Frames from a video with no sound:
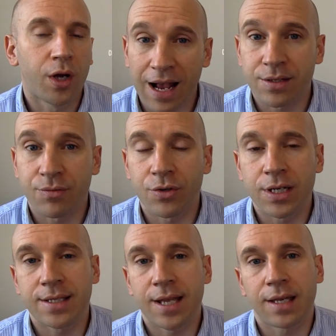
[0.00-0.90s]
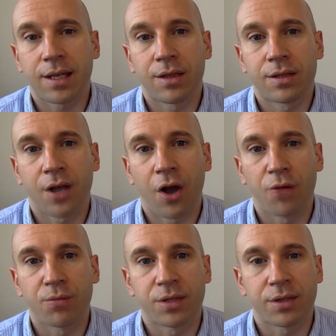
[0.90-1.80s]
It hasn't really taken the
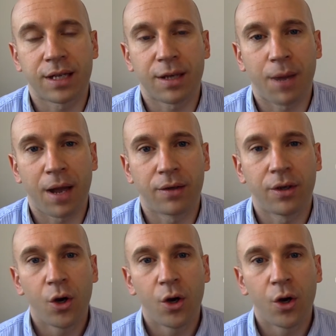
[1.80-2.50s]
time to think about